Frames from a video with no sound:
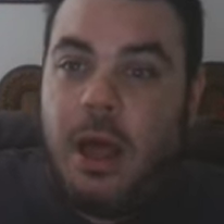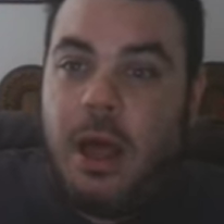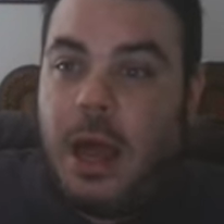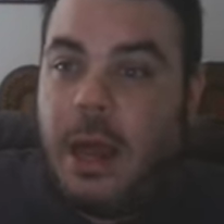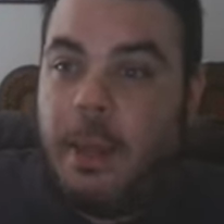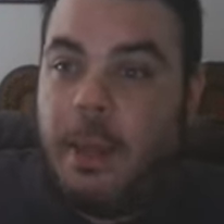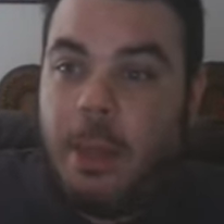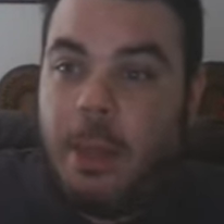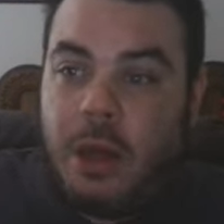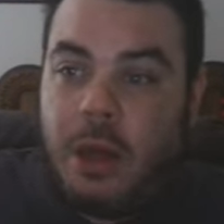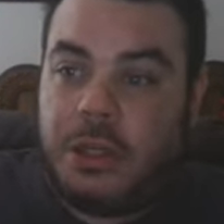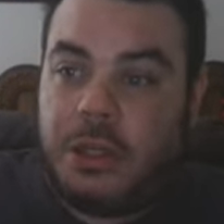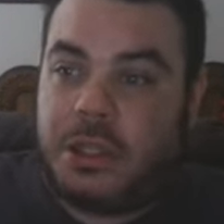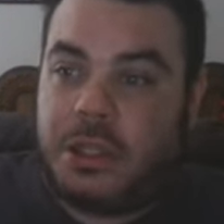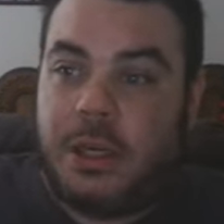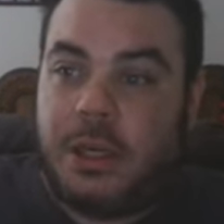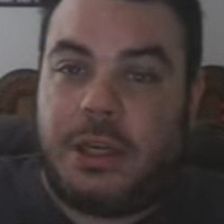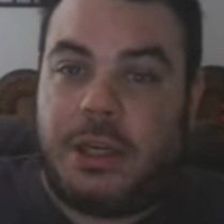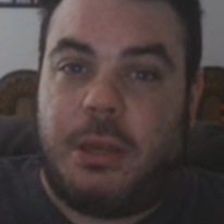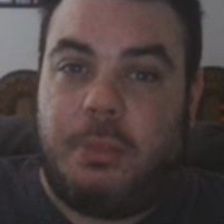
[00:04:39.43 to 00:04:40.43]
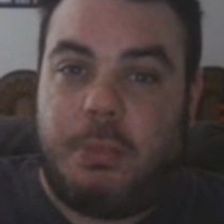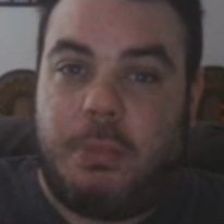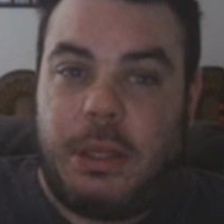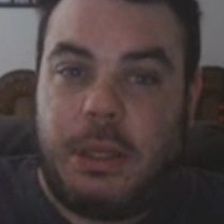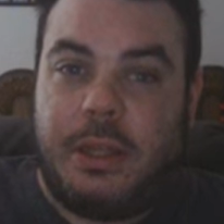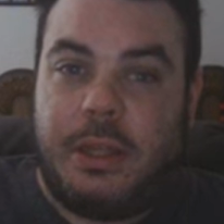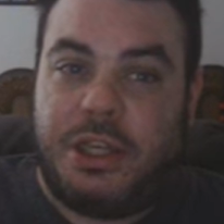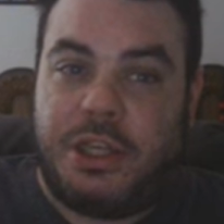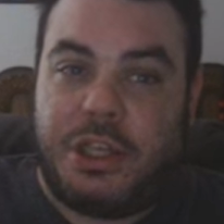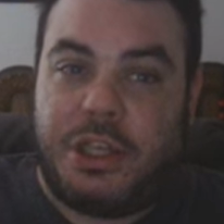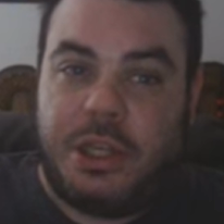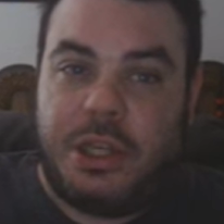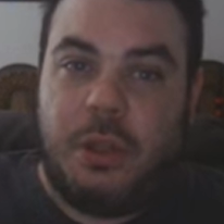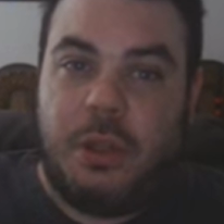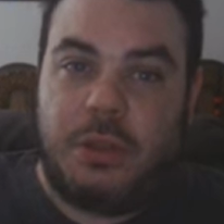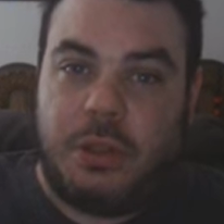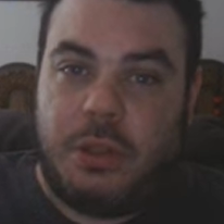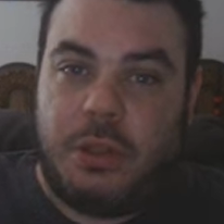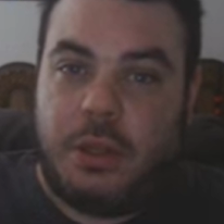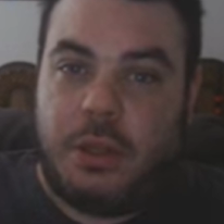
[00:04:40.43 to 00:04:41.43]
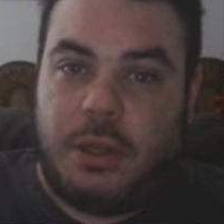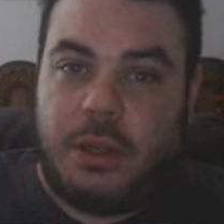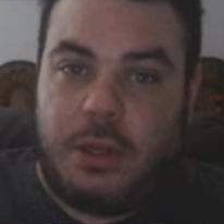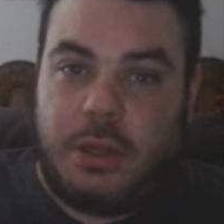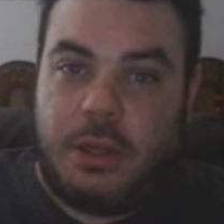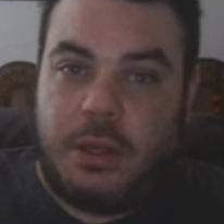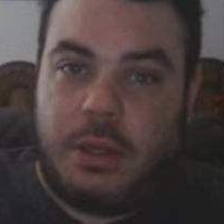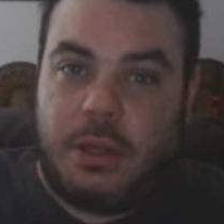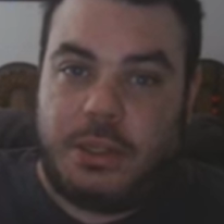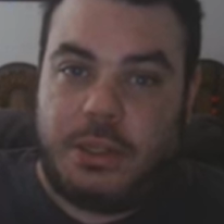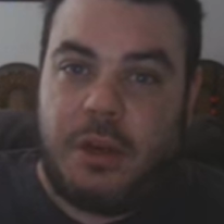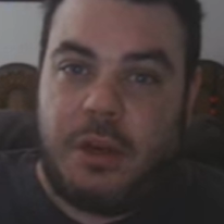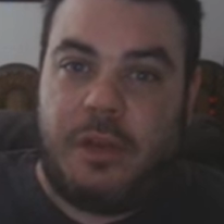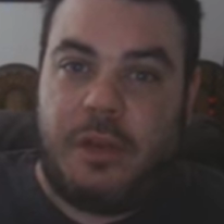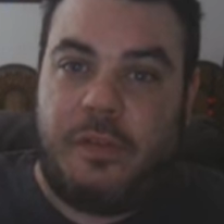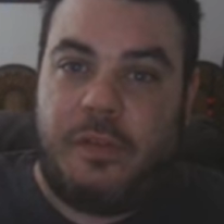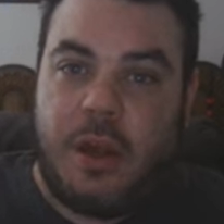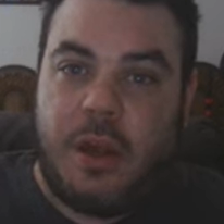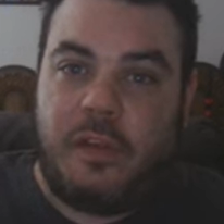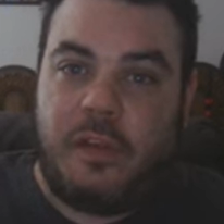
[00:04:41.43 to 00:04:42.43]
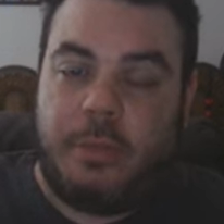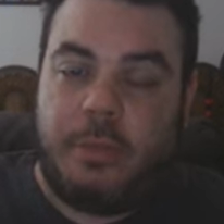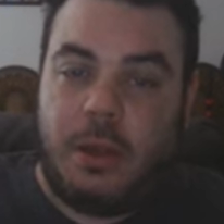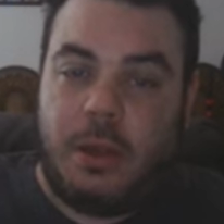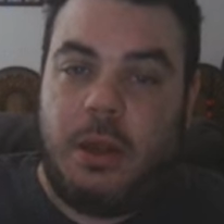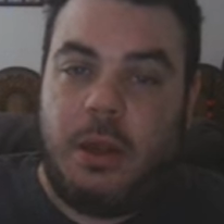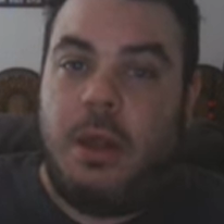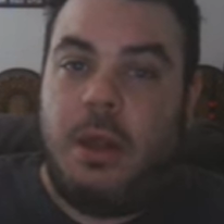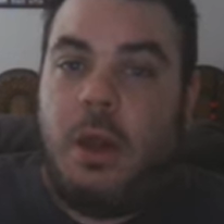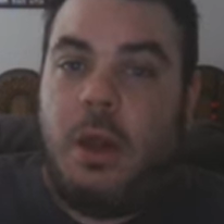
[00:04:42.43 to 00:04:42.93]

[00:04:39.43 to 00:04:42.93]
I'm not just going to completely shill to the conservative government.